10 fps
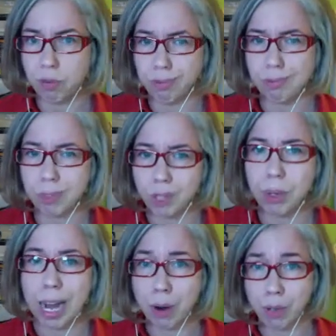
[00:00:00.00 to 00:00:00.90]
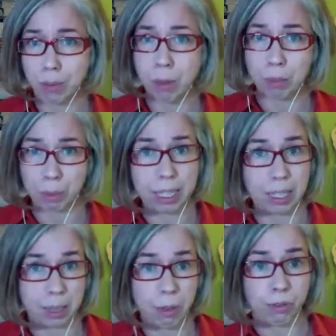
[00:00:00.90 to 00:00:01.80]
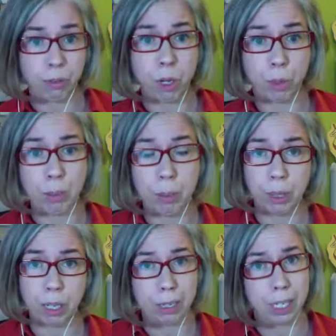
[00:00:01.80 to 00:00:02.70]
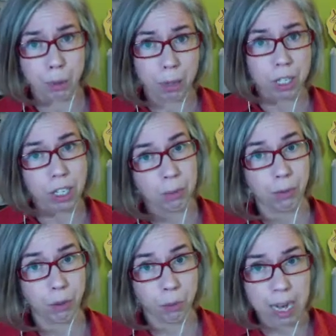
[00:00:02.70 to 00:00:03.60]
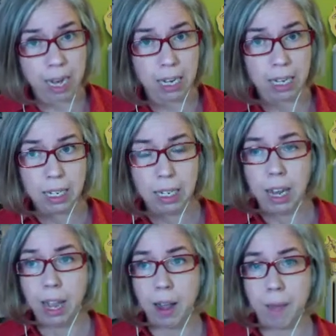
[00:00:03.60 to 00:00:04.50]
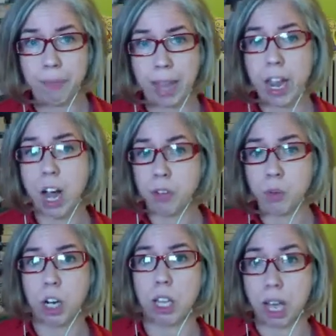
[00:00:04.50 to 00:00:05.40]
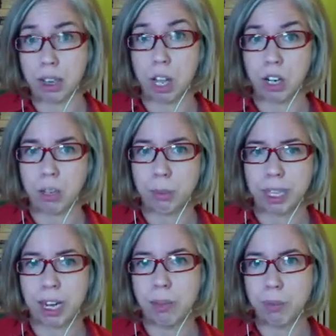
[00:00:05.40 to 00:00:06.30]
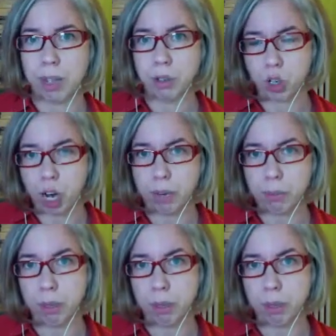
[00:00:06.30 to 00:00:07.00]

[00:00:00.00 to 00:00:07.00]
3 hours is probably the limit for most people. I mean, it's pretty much the limit for me. I often work a lot longer, but then I'll try to put more